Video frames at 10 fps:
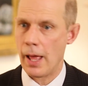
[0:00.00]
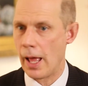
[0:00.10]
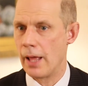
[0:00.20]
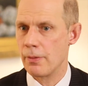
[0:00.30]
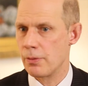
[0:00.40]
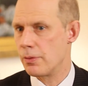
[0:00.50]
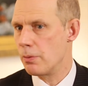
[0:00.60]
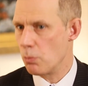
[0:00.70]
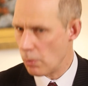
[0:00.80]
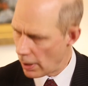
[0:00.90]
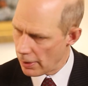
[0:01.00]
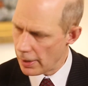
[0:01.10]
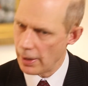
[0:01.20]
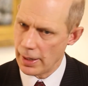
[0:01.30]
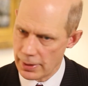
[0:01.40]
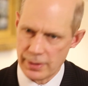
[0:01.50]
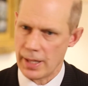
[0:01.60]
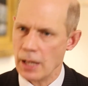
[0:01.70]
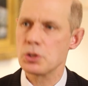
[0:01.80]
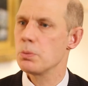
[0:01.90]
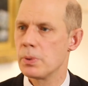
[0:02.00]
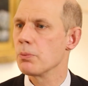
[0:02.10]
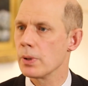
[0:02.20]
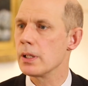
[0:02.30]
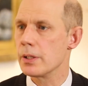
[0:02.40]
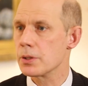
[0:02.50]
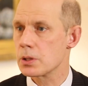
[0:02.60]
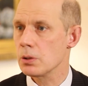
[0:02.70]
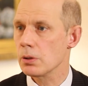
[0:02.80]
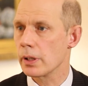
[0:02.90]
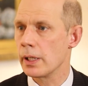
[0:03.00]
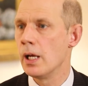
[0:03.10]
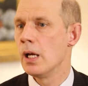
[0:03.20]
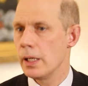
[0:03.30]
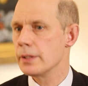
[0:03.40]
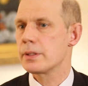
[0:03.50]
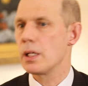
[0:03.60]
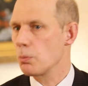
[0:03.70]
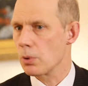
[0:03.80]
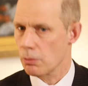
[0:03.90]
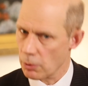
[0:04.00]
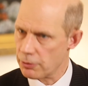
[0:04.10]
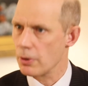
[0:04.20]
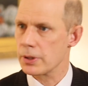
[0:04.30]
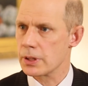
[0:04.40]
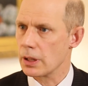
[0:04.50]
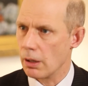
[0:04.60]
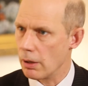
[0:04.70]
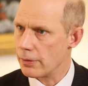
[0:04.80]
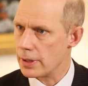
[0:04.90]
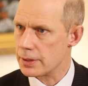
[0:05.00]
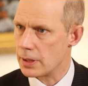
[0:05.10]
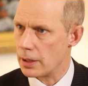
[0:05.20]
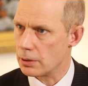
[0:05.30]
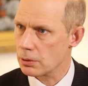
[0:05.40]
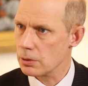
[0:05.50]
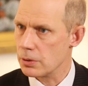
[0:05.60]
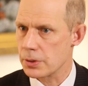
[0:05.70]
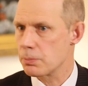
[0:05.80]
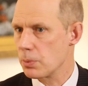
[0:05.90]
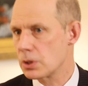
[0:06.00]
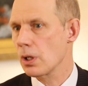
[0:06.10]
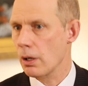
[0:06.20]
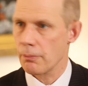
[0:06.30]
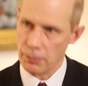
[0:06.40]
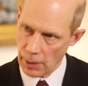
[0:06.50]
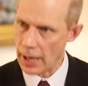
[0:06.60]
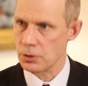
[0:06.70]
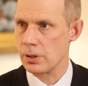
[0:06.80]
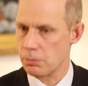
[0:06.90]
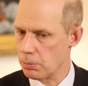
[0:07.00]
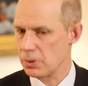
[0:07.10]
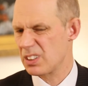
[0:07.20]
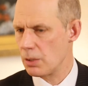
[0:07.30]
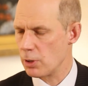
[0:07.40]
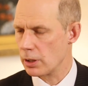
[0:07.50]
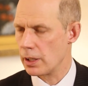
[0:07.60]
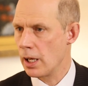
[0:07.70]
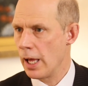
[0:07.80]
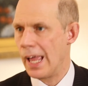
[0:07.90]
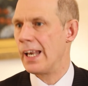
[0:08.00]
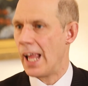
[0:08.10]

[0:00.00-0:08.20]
And that should be really the story. Instead, we're focusing on these dead crews, which are actually seemingly an